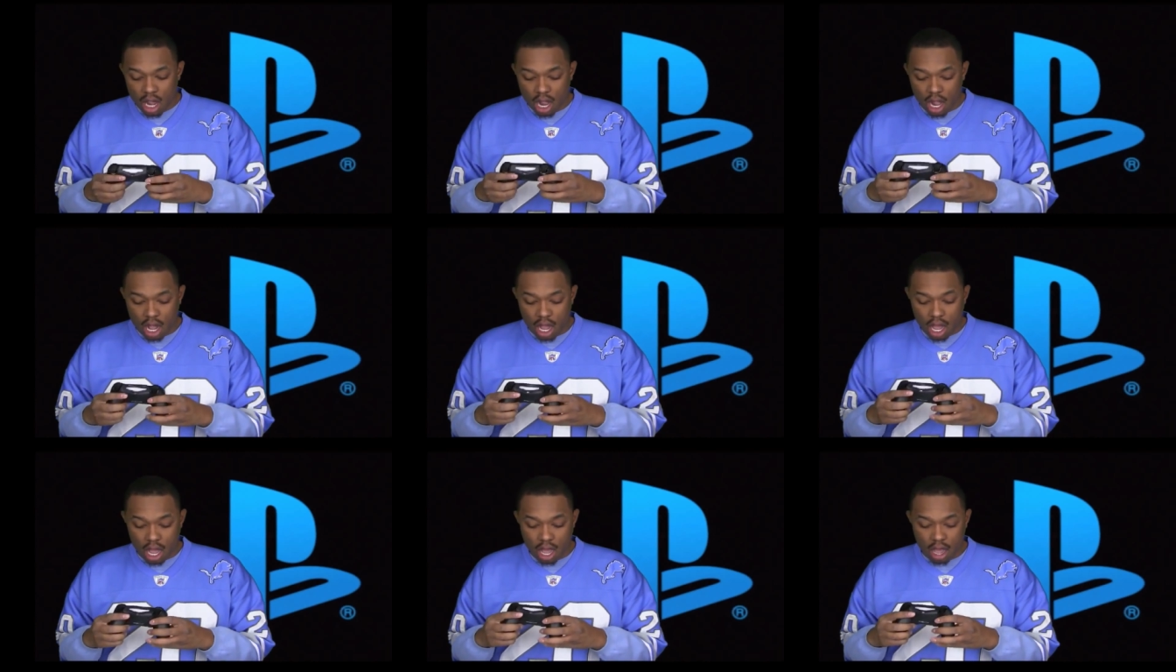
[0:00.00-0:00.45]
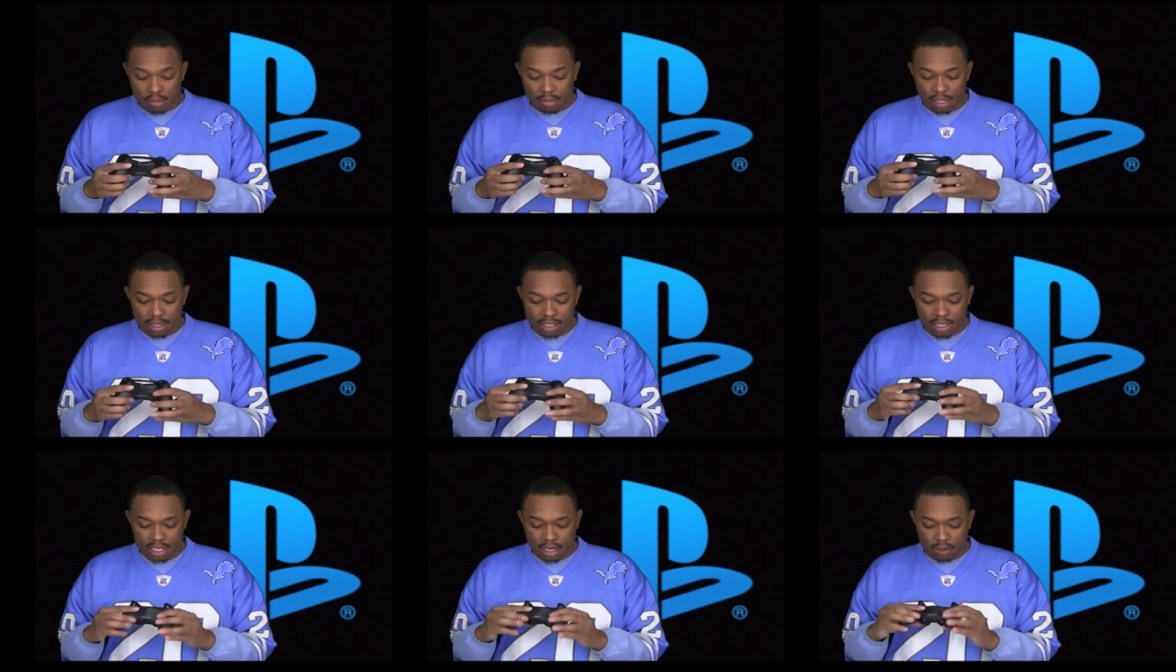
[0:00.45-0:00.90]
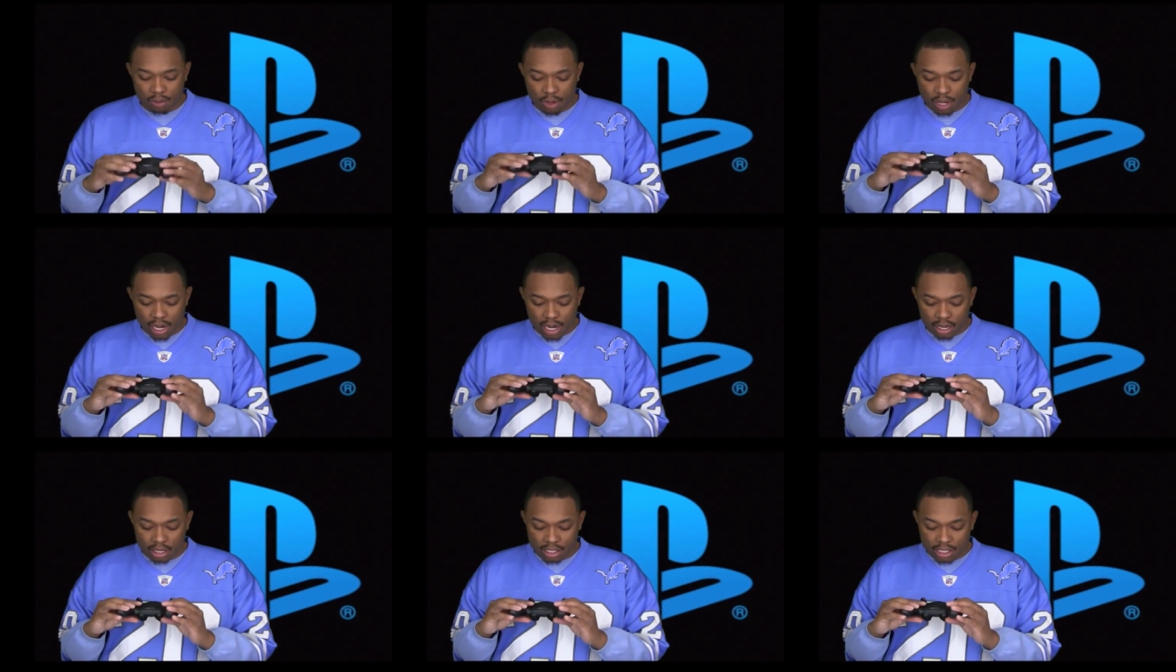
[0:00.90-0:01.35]
let's see
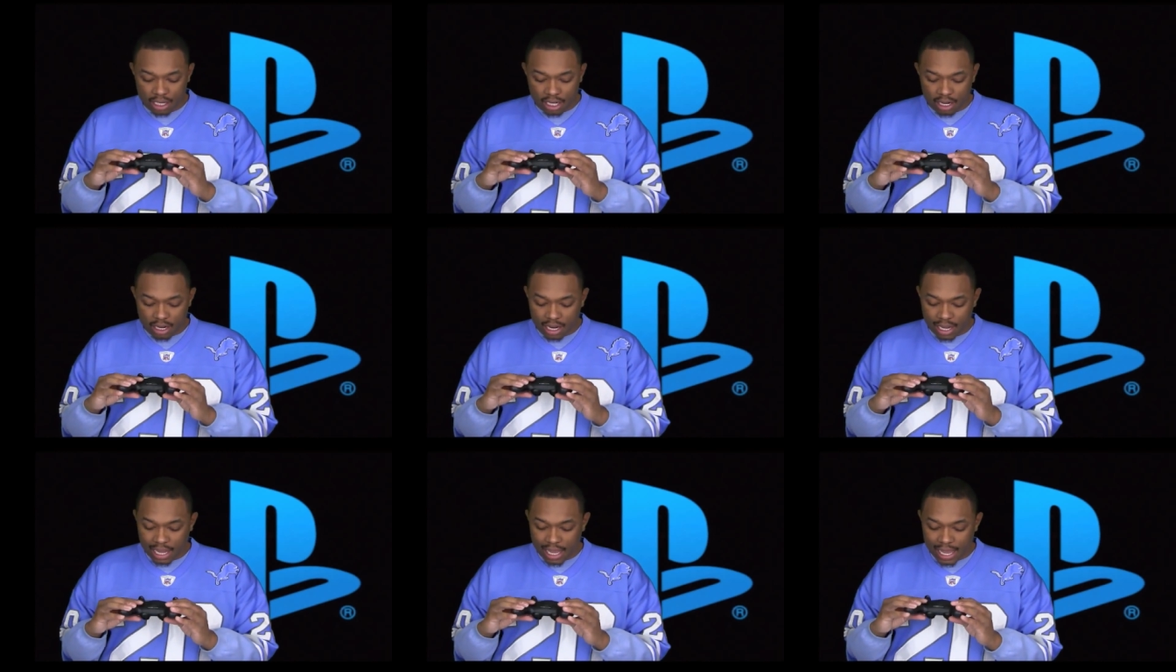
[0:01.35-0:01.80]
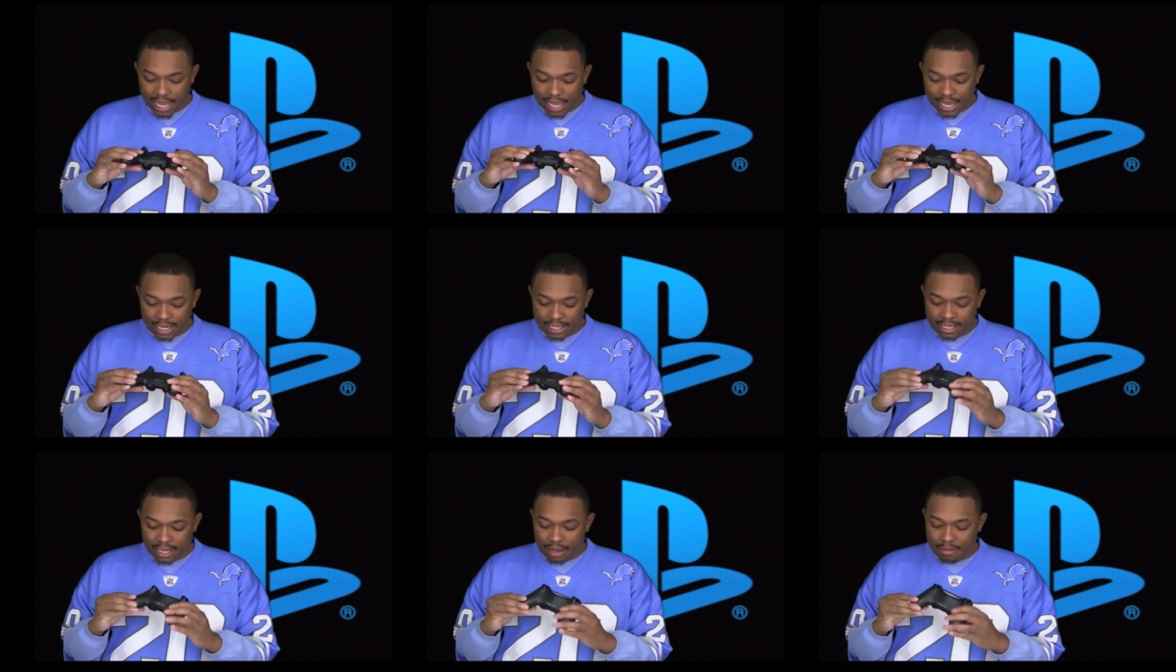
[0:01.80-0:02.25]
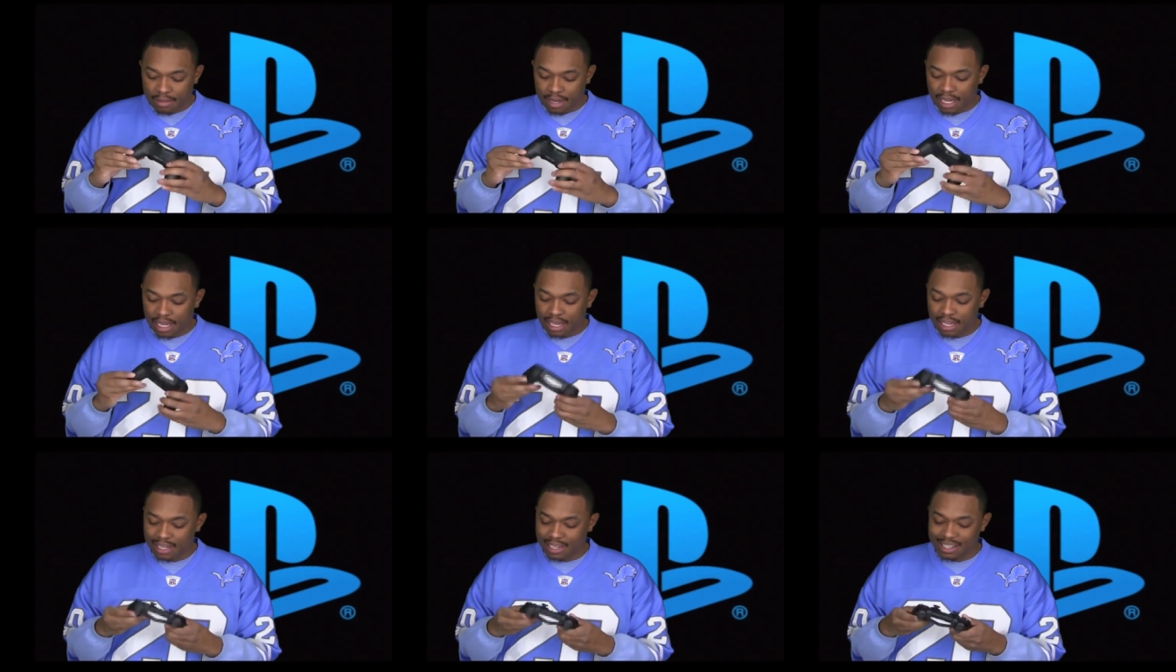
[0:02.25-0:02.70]
what else here, guys. I
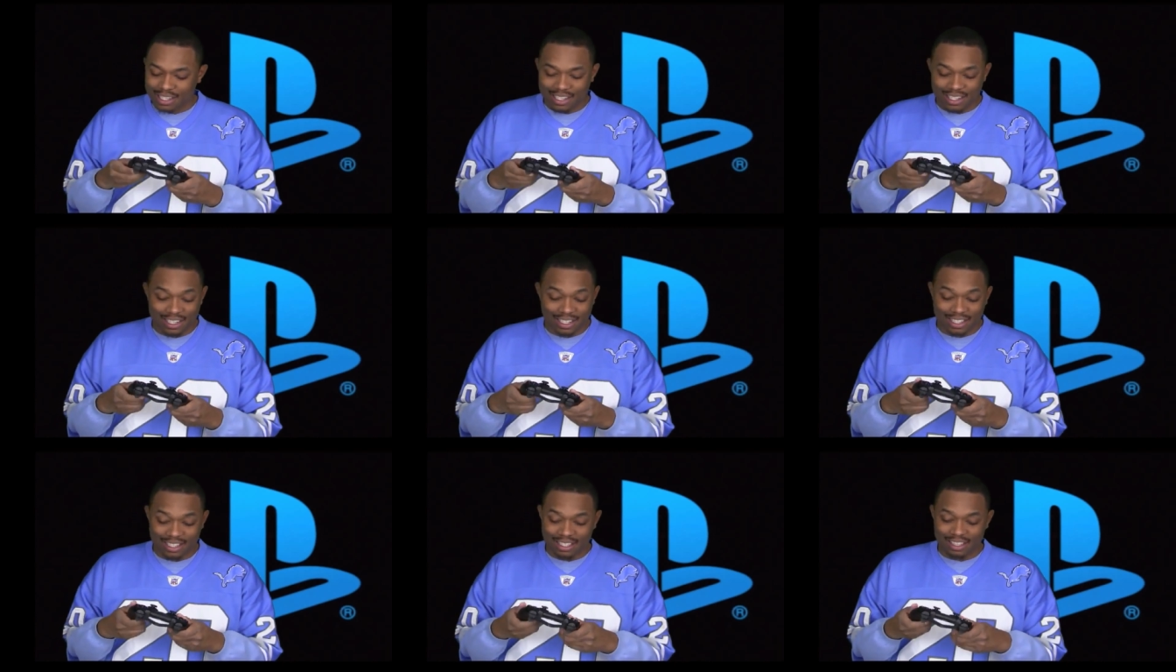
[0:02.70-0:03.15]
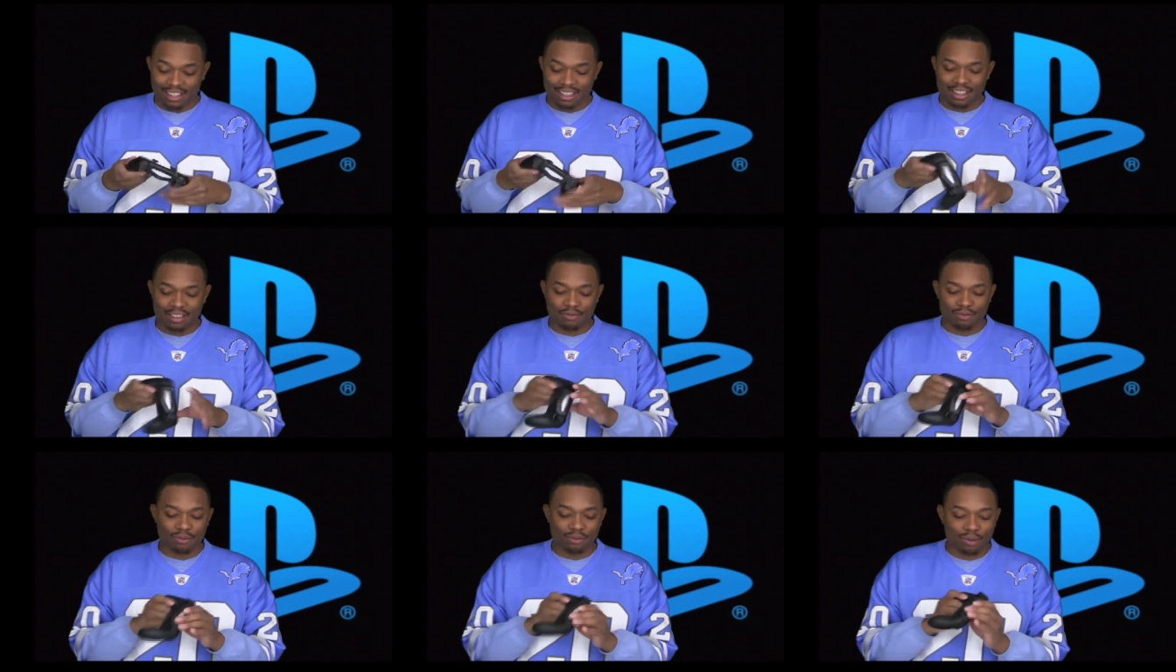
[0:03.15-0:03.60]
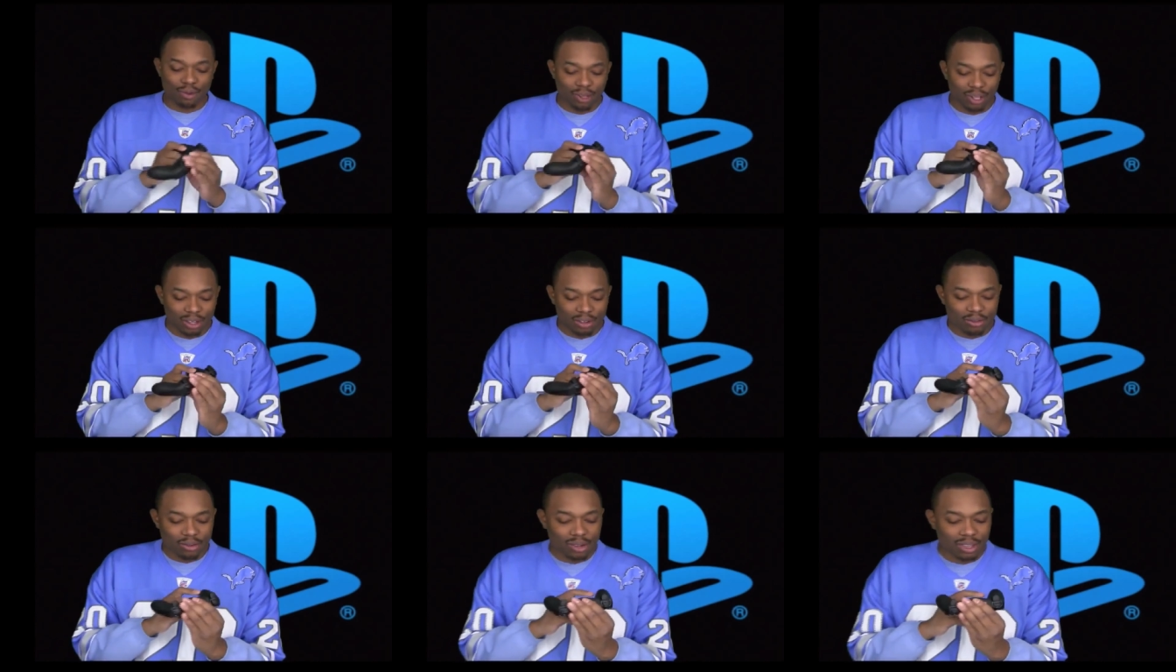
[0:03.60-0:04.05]
mean, it's just
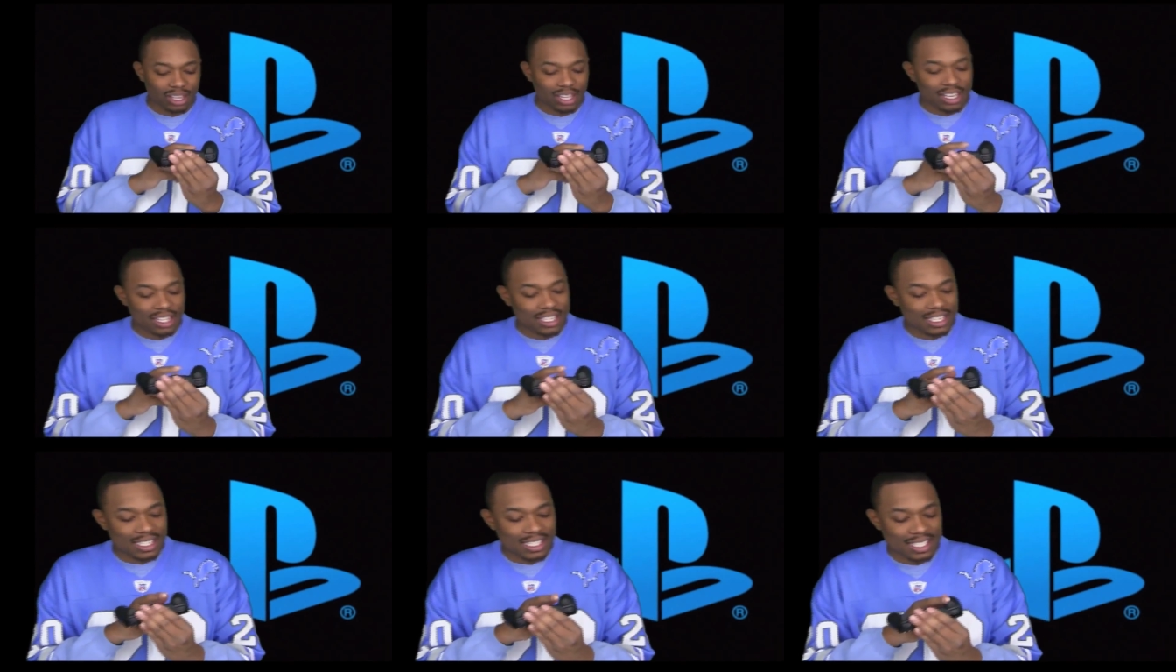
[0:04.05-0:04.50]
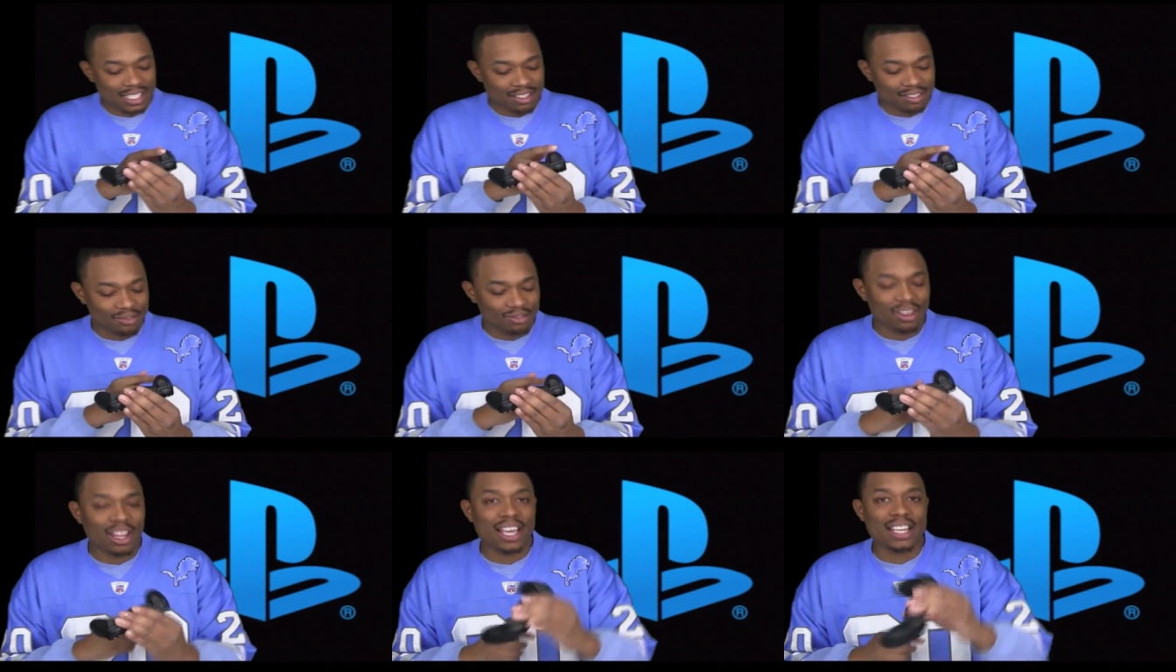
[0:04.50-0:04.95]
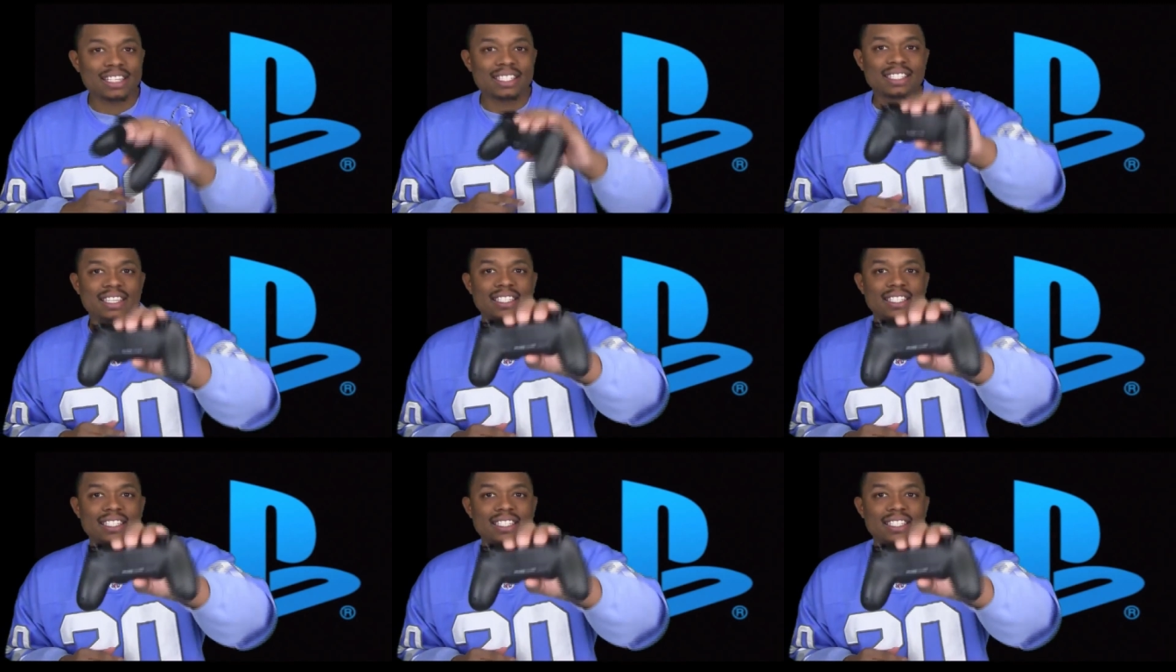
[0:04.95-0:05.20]
really nice